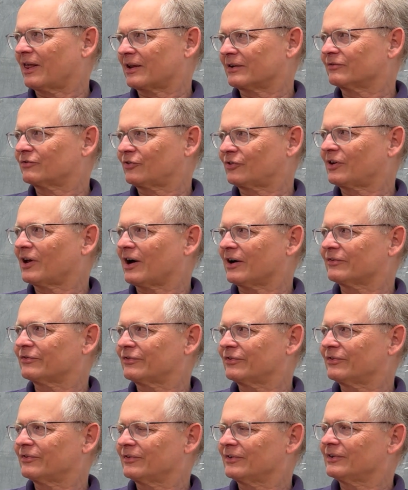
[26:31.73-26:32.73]
of
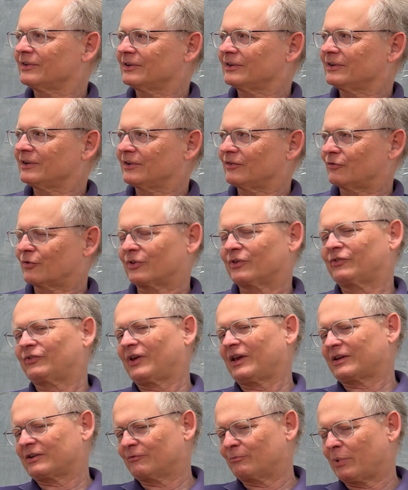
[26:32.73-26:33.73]
stuff for the
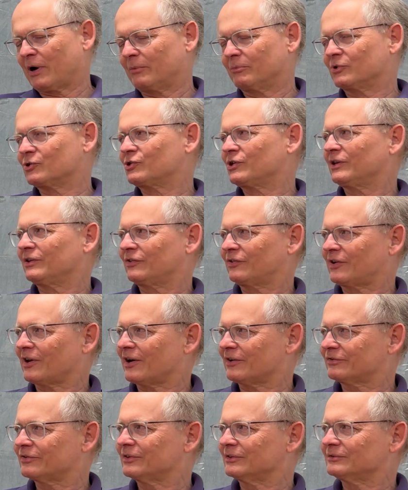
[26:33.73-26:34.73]
sake of publishing
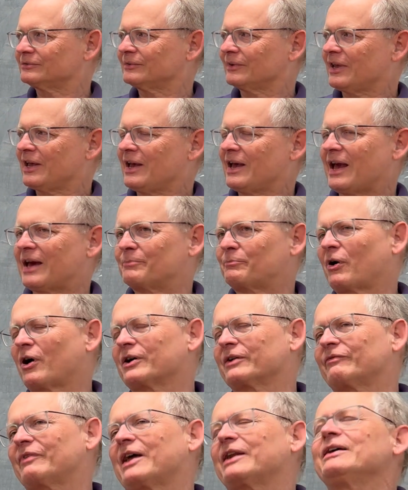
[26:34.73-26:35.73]
stuff. And part
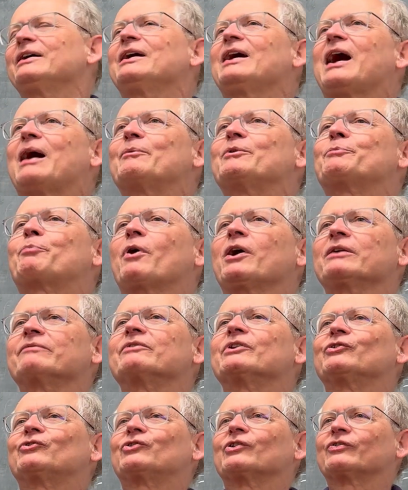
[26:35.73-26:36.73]
of that, I mean, part of
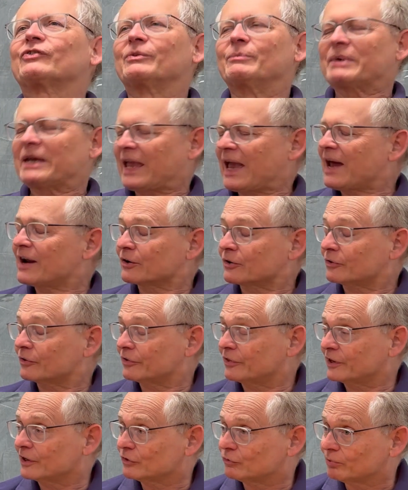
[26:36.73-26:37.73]
it is just the mechanical
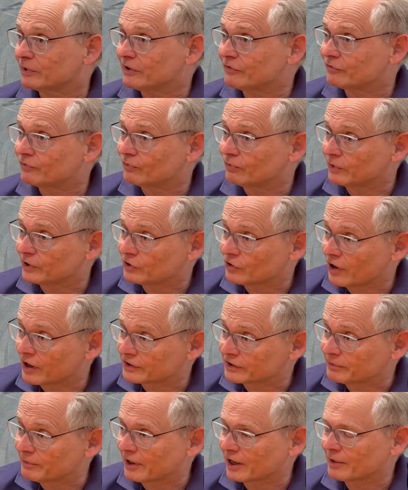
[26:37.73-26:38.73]
things we
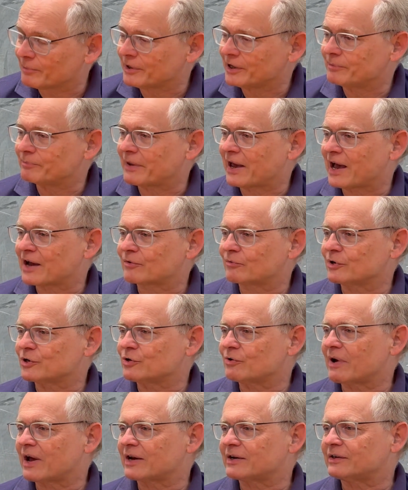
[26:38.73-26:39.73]
talked about. I mean, back when
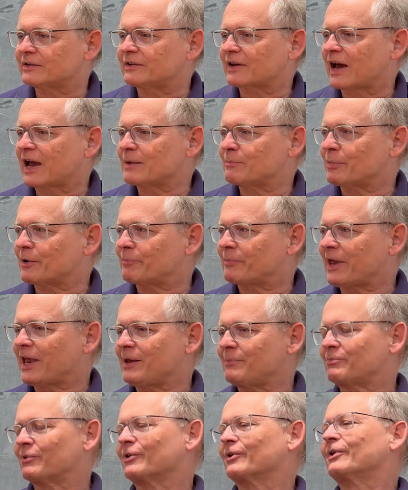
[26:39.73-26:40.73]
you had to type a
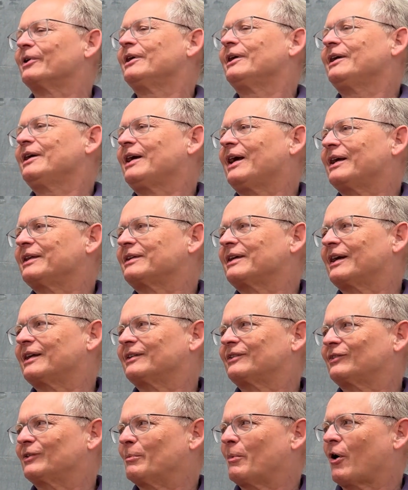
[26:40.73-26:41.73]
paper and
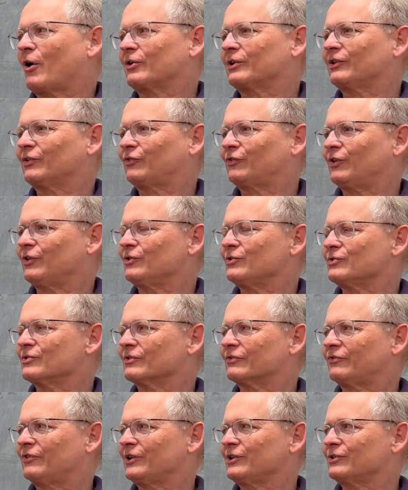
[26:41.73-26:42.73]
get some artist to do
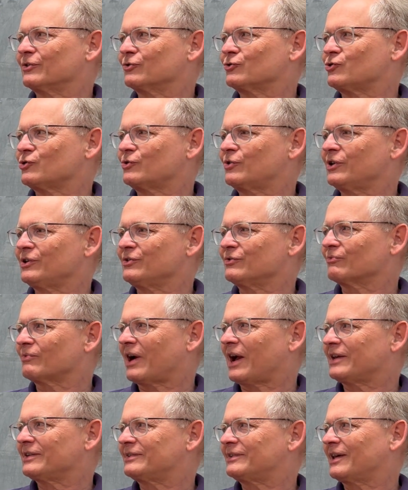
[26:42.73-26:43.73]
your figures, you couldn't
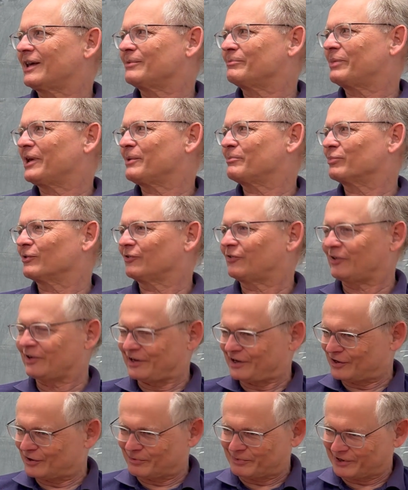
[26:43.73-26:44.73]
write 10 papers a
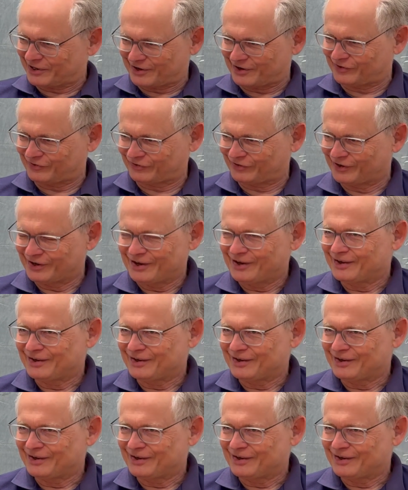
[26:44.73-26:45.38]
year because